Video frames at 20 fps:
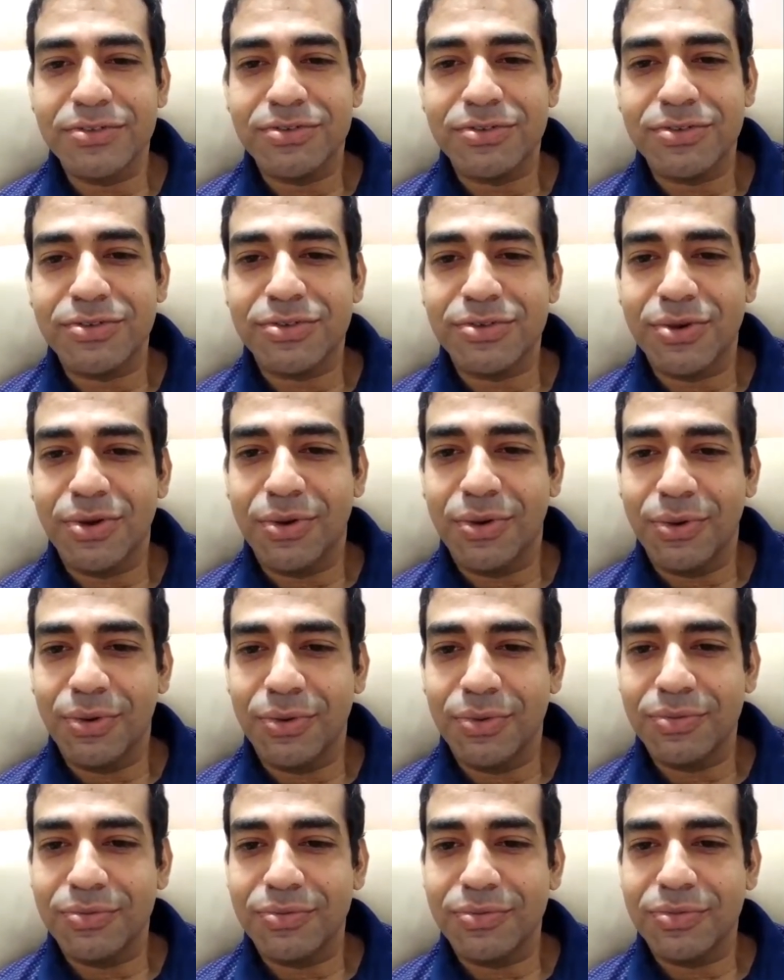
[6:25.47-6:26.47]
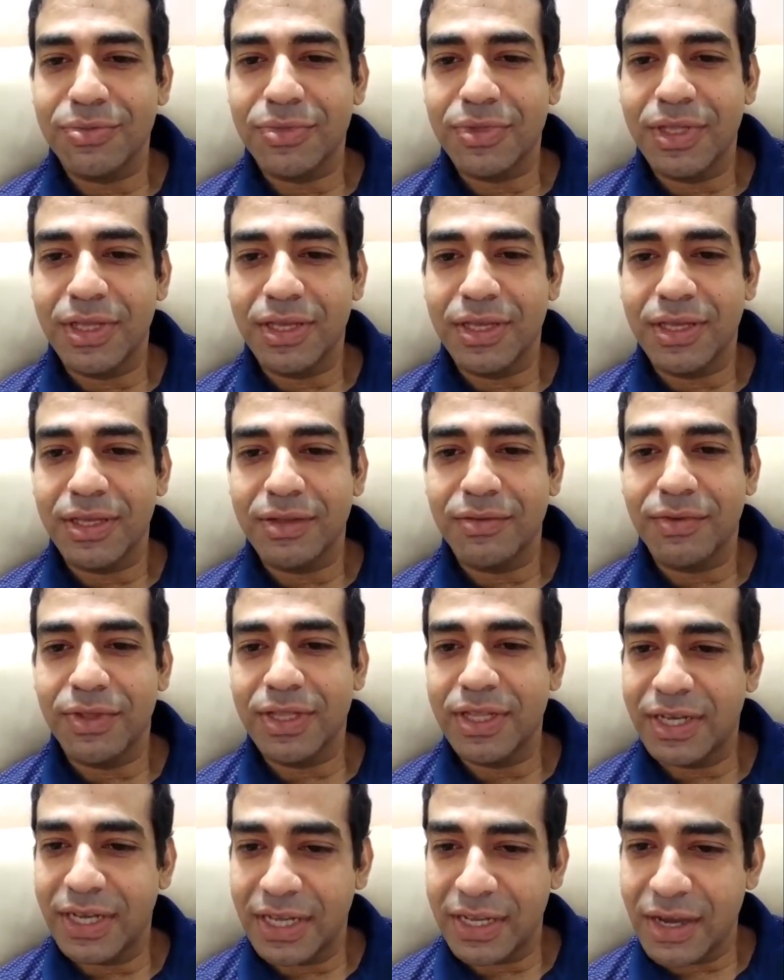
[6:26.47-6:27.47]
So they, when
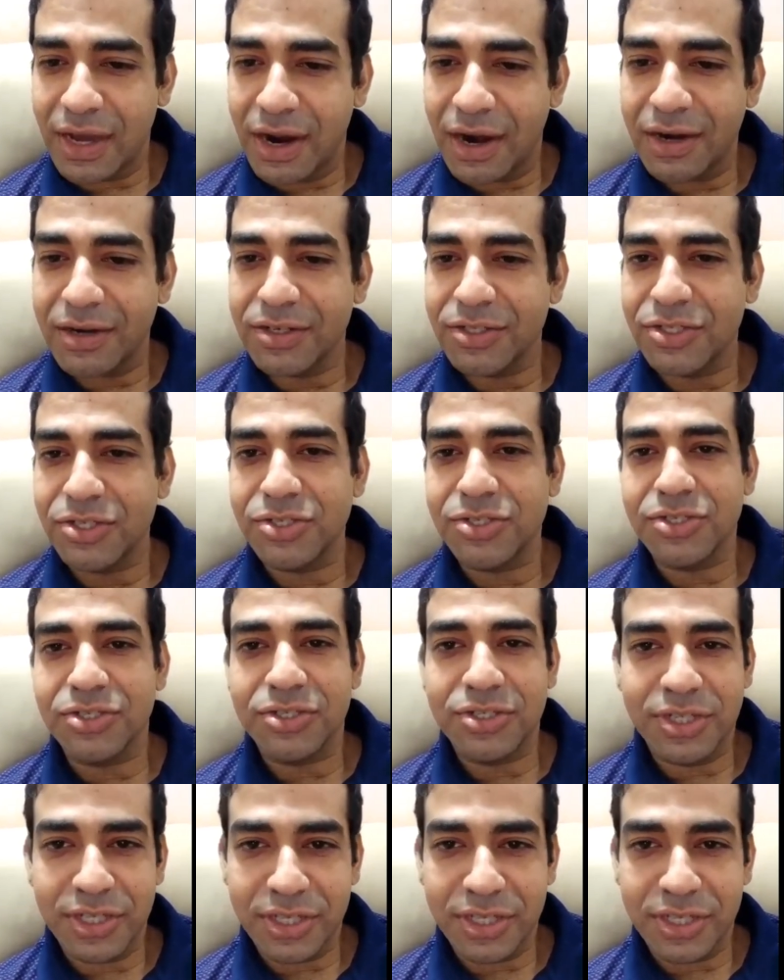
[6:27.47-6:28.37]
they take a hard decision,